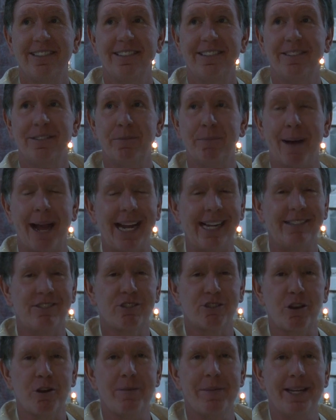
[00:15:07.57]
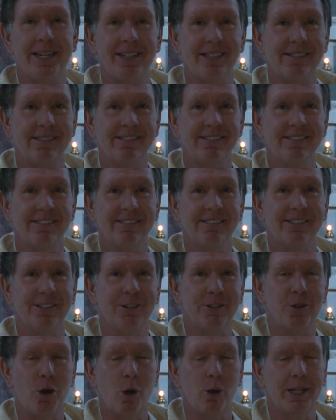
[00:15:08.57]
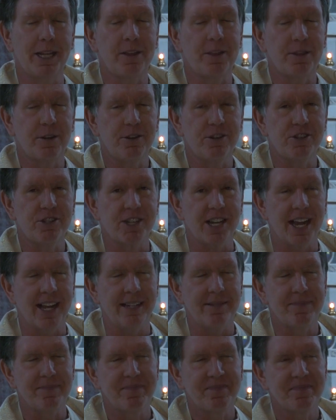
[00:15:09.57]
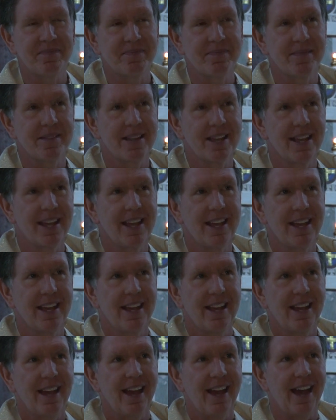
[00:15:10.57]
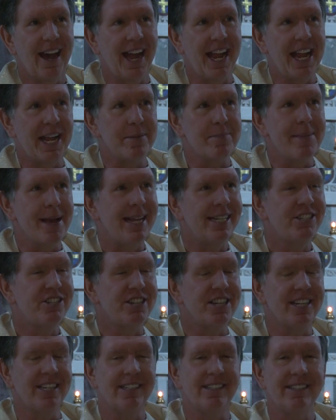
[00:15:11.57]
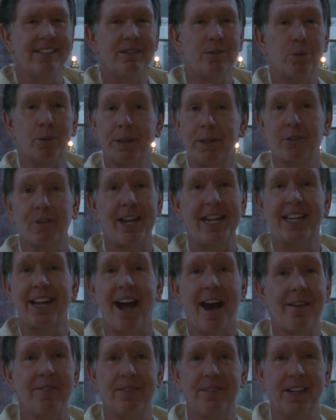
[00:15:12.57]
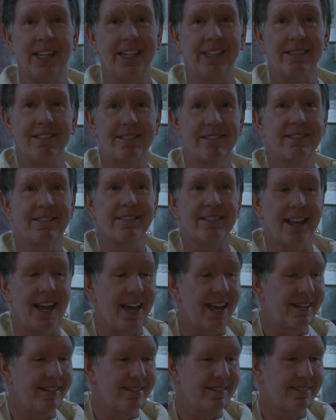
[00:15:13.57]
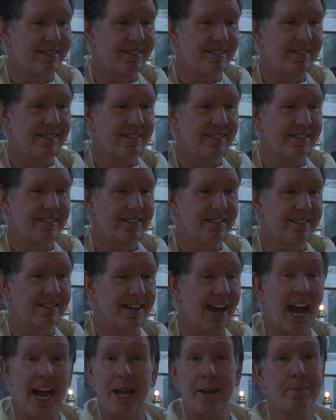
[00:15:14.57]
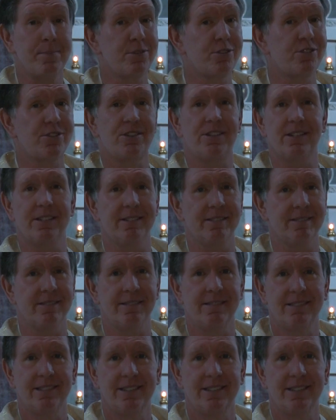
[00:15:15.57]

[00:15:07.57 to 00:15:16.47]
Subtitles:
my sermon on Holy Thursday, I had mentioned with great confidence that I am certain